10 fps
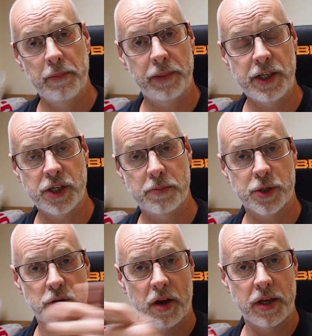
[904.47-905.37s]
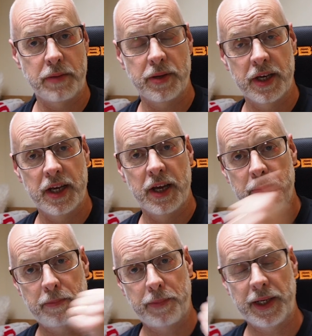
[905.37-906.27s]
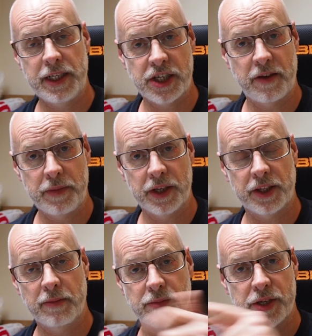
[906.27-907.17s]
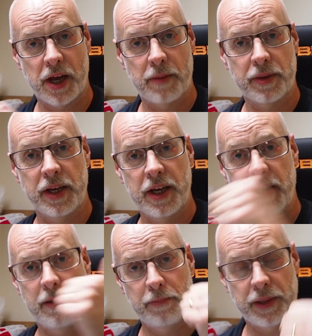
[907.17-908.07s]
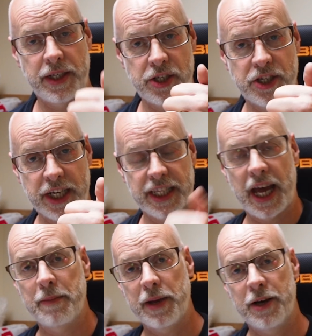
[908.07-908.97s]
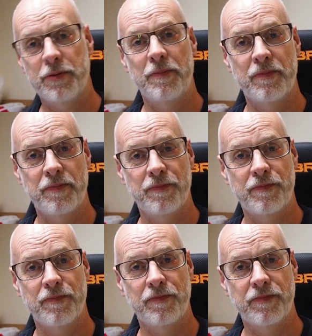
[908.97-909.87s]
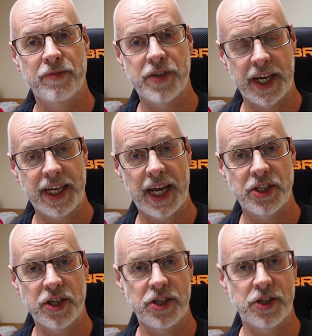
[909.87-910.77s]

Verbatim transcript: Please subscribe, please give me a thumbs up, and please ding that bell. Take care, see you